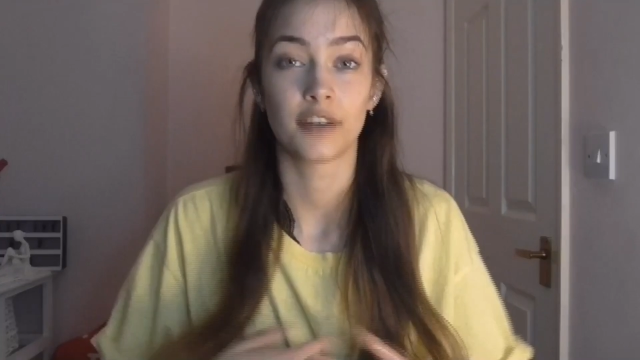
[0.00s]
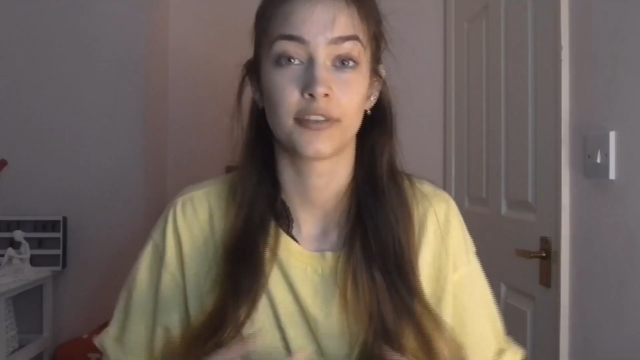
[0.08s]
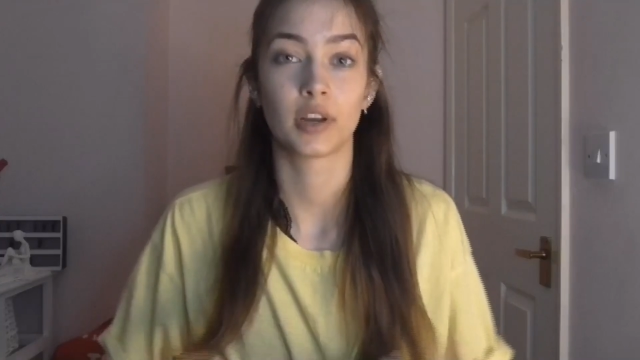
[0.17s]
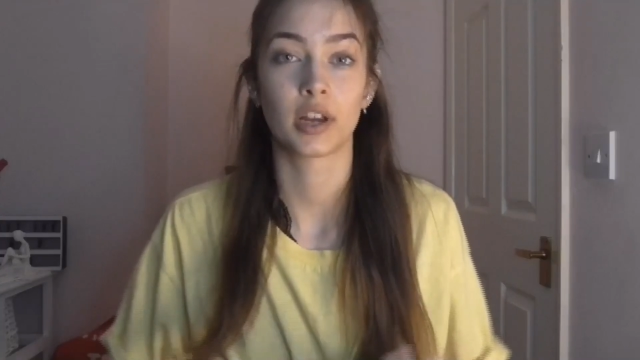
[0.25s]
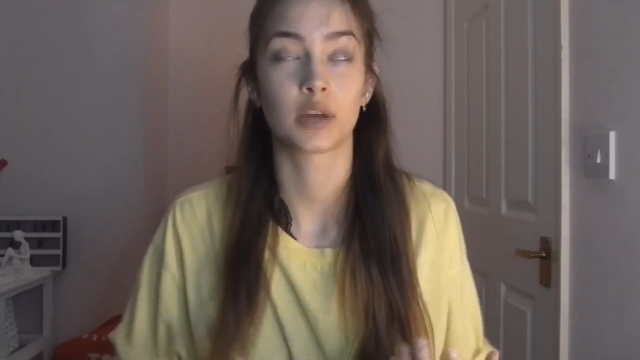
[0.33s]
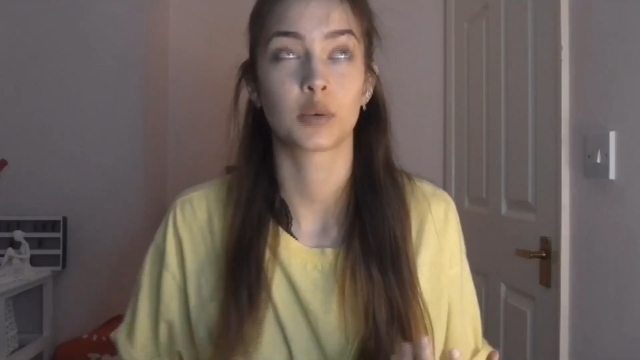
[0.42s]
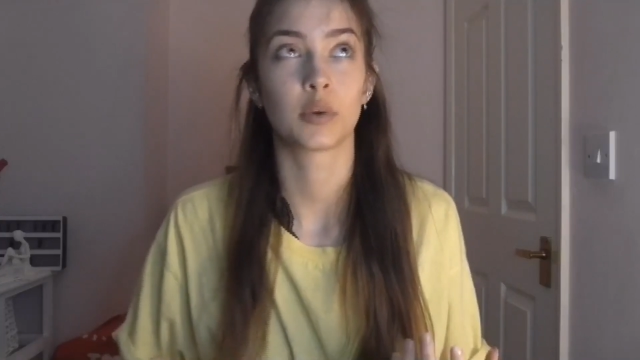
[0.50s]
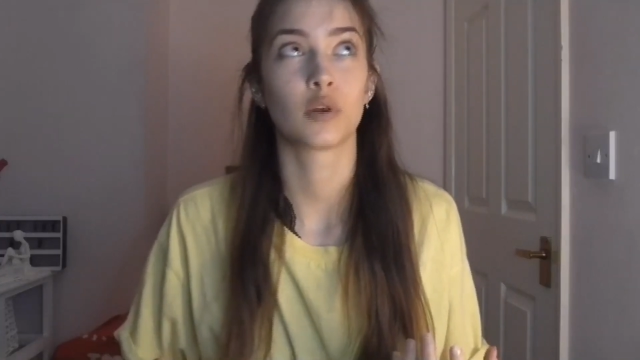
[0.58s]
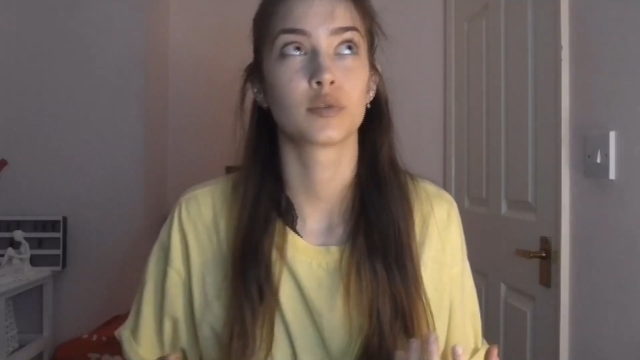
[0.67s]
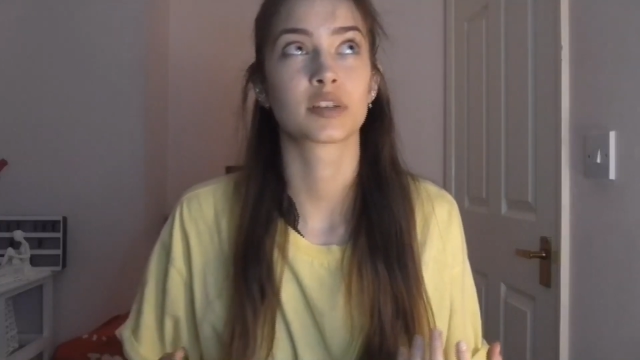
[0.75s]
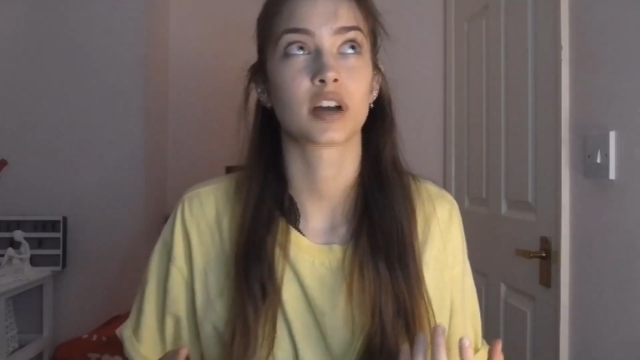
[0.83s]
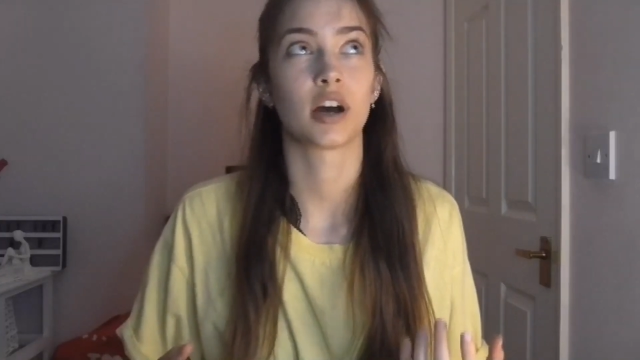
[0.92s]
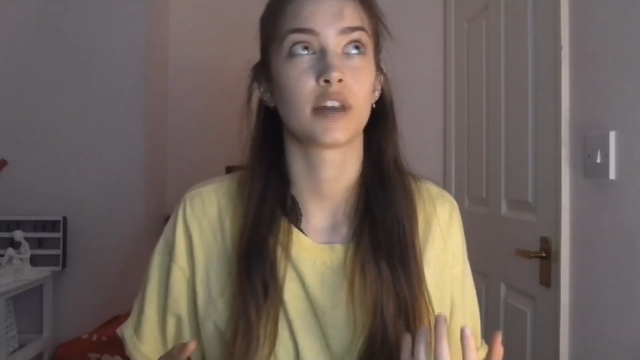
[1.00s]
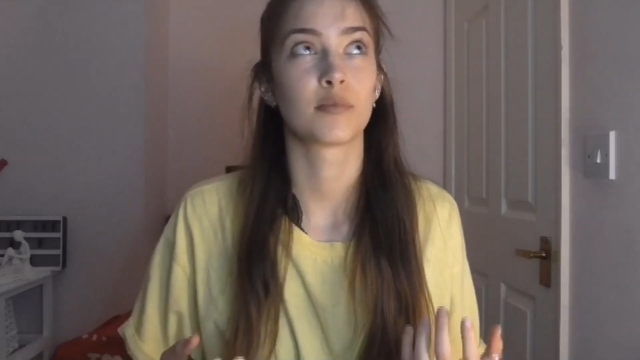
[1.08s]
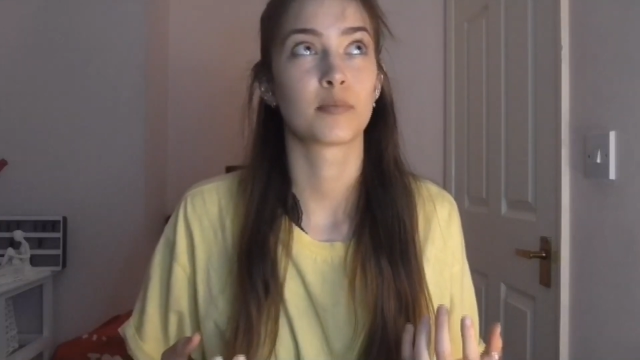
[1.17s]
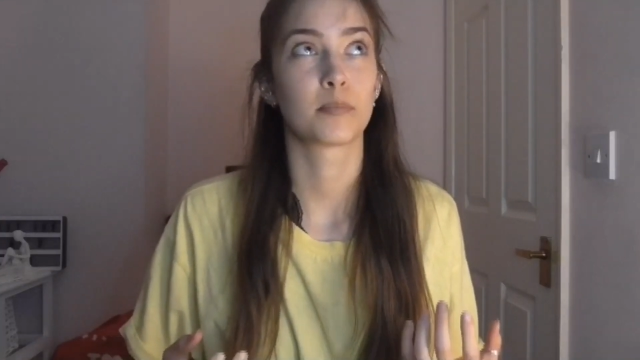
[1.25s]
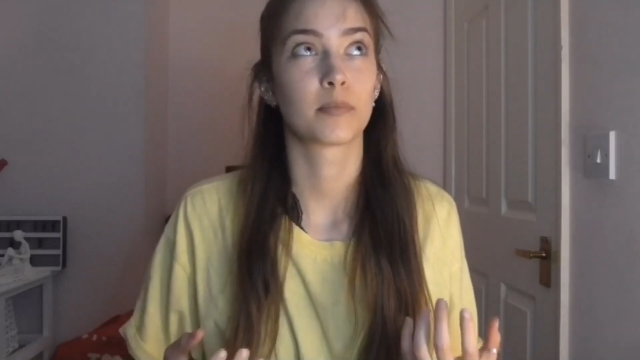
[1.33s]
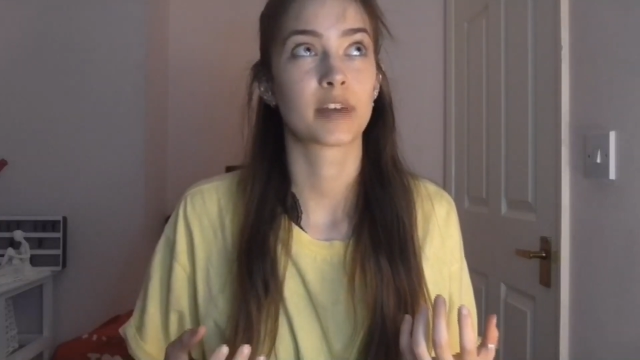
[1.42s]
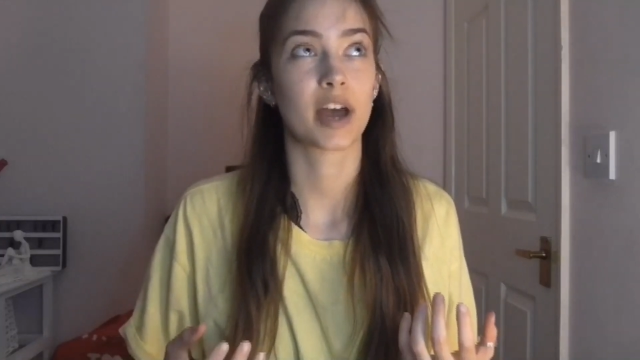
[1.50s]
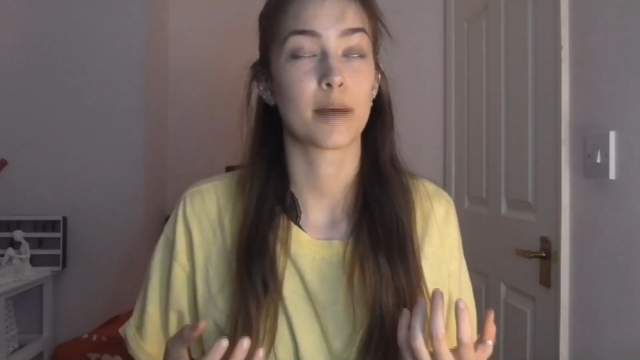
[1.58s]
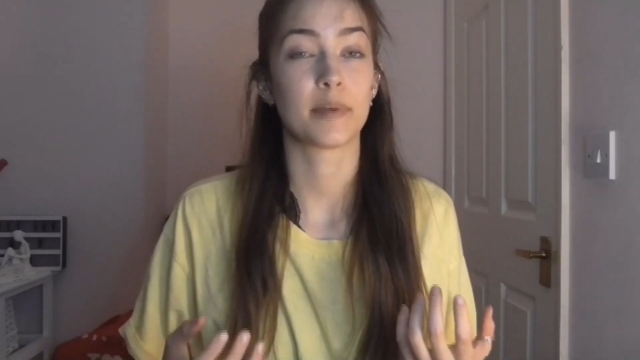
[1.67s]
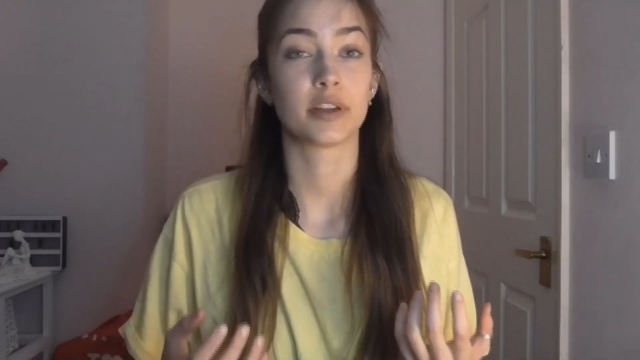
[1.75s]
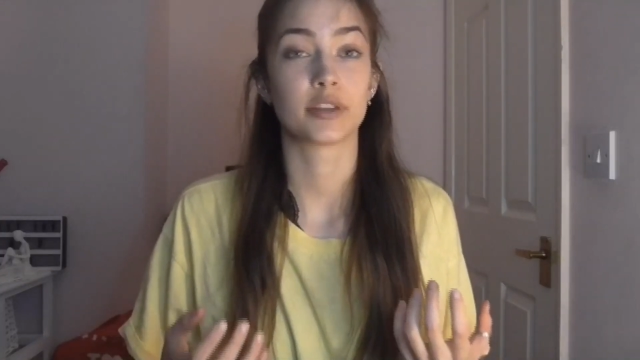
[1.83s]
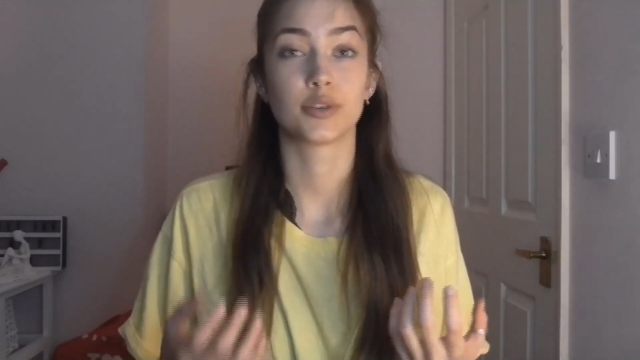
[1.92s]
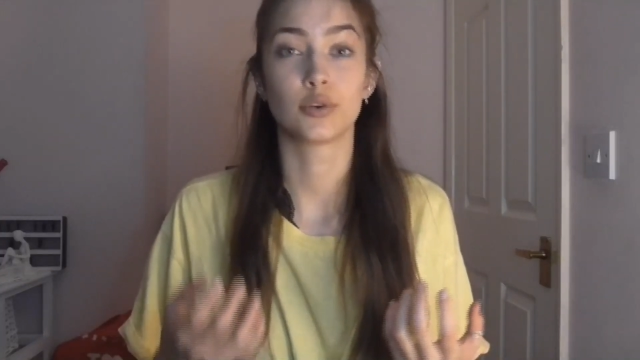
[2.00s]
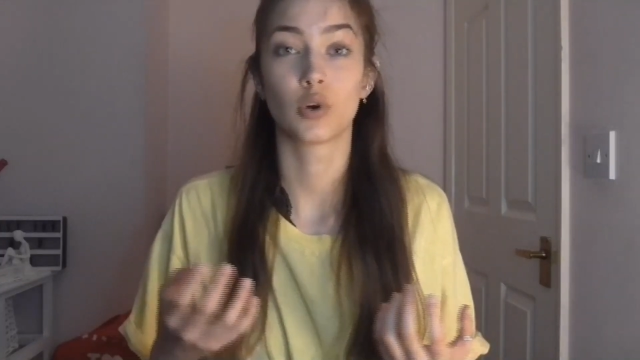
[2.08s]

I feel like we always kind of get a bit